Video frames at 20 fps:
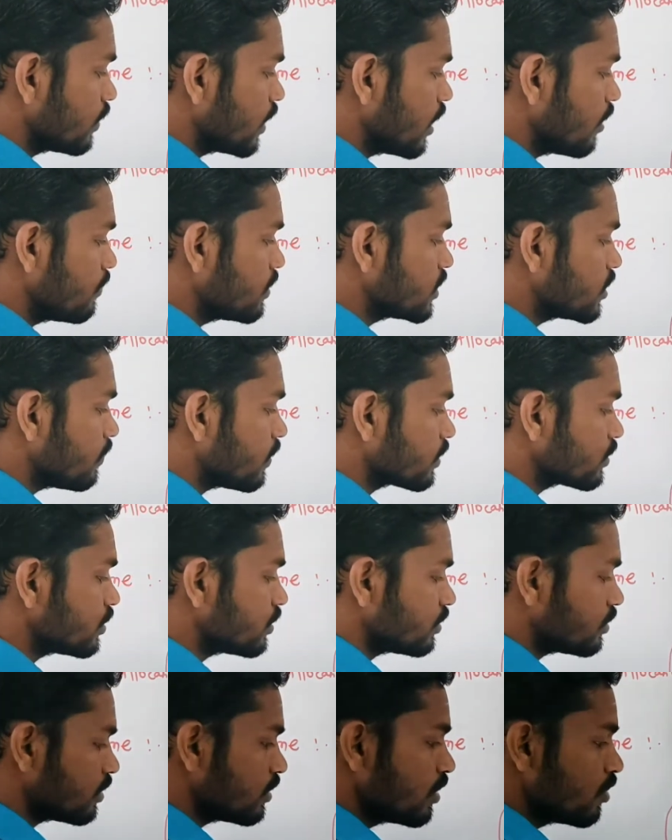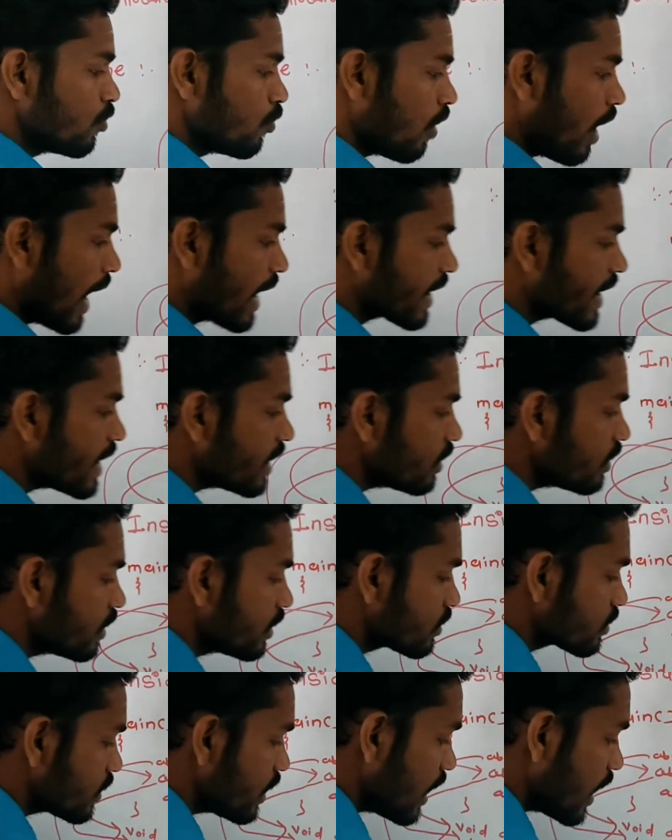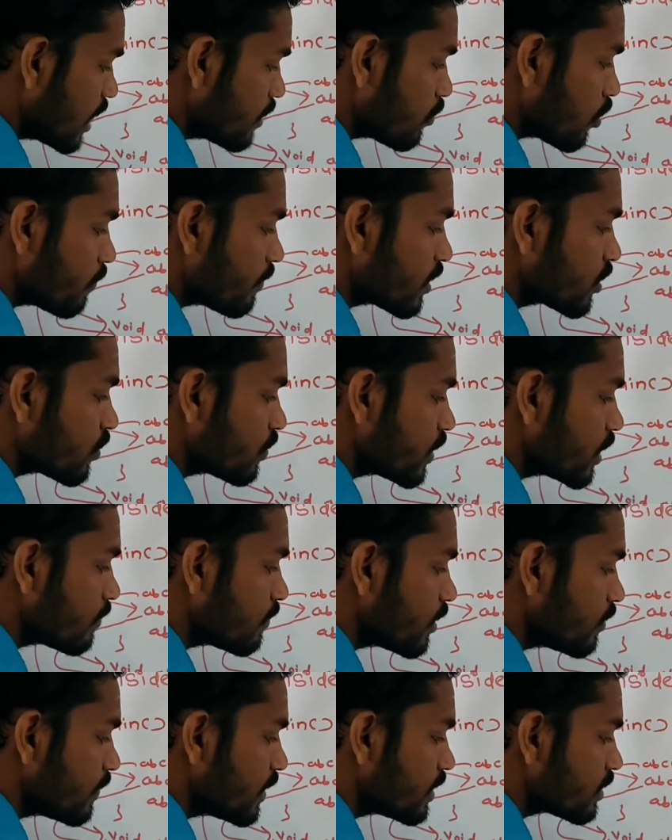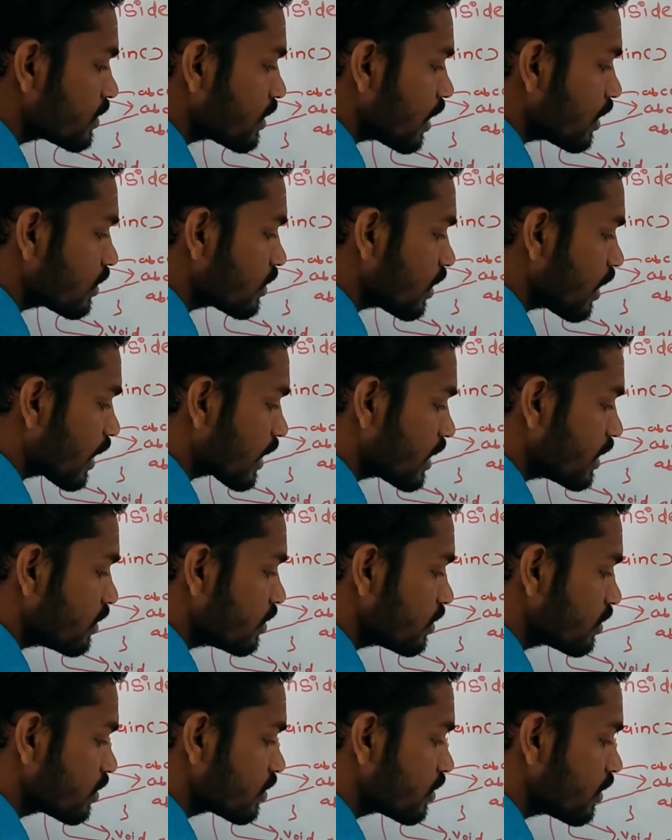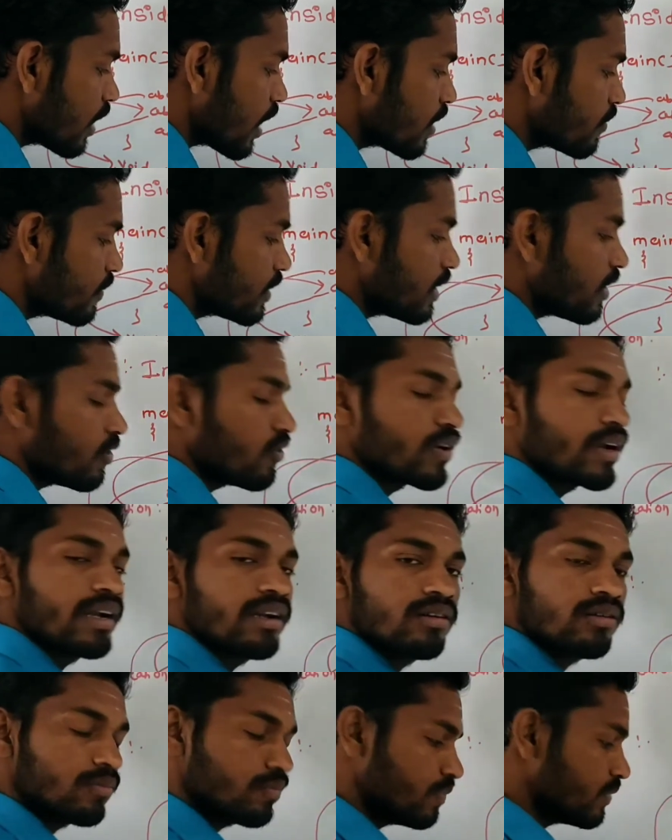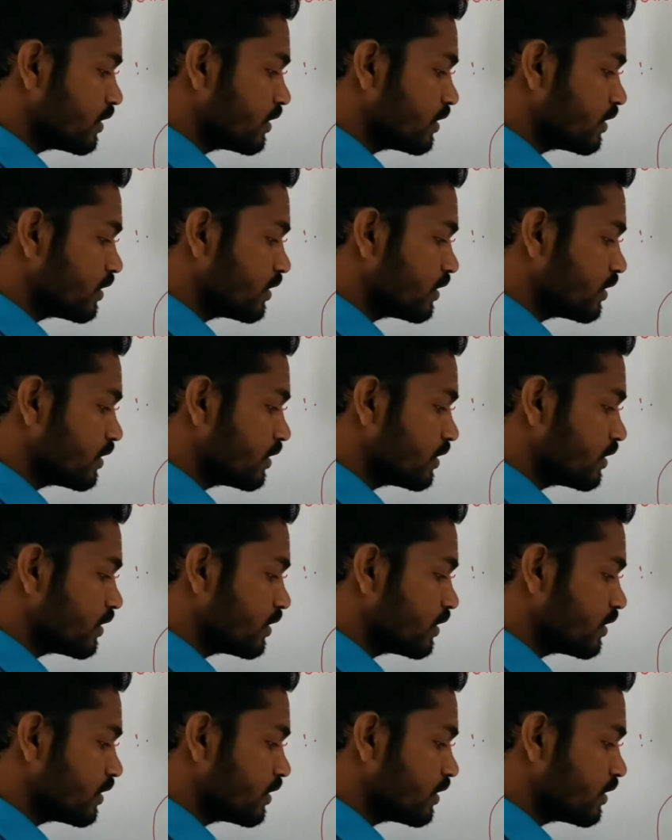ABC functions, again the life of auto variable will start. Again the I will allocate.